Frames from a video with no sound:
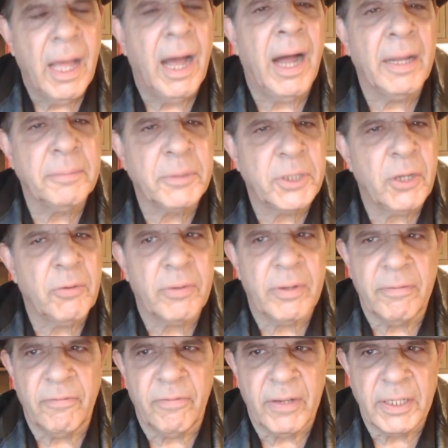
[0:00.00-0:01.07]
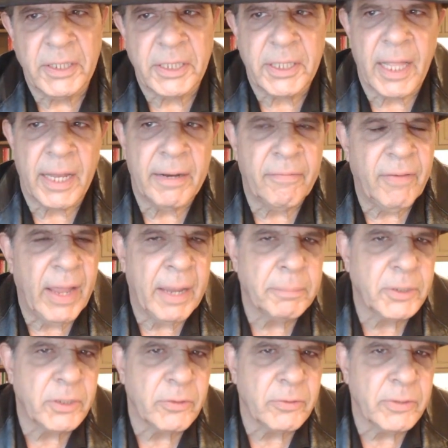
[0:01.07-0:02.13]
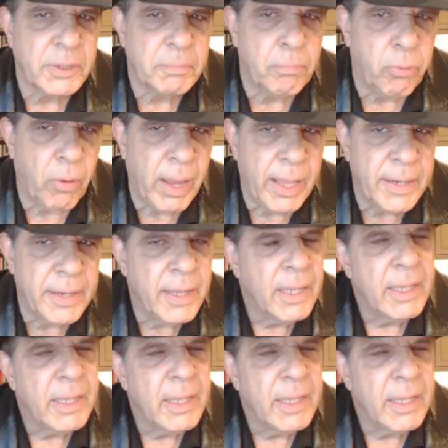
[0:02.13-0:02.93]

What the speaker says: I'm so convinced that if hamster is bred